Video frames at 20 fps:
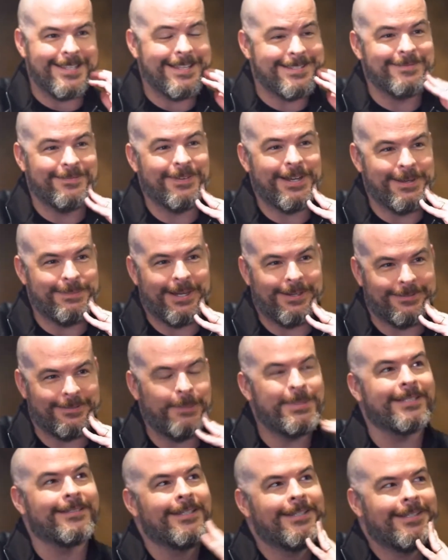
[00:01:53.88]
it's very powerful.
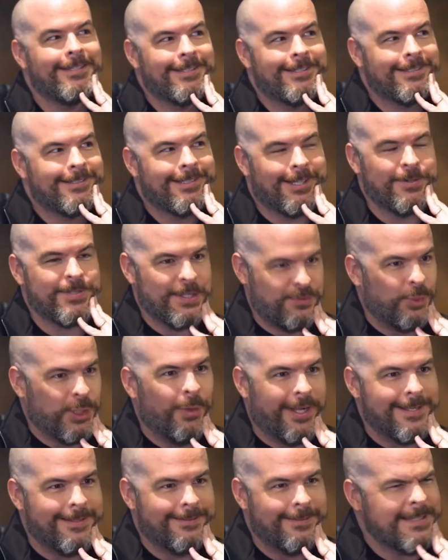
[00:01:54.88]
I mean, of course, that's what you
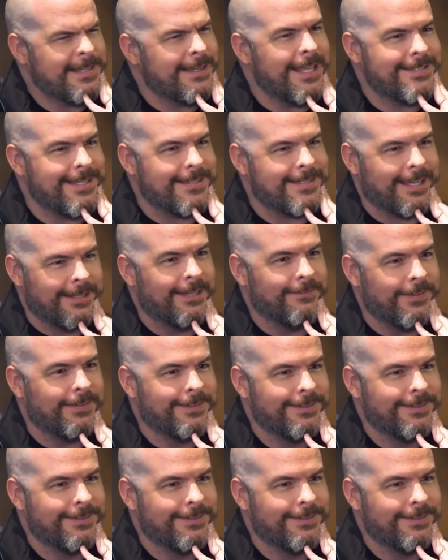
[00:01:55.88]
want. And that's like second level.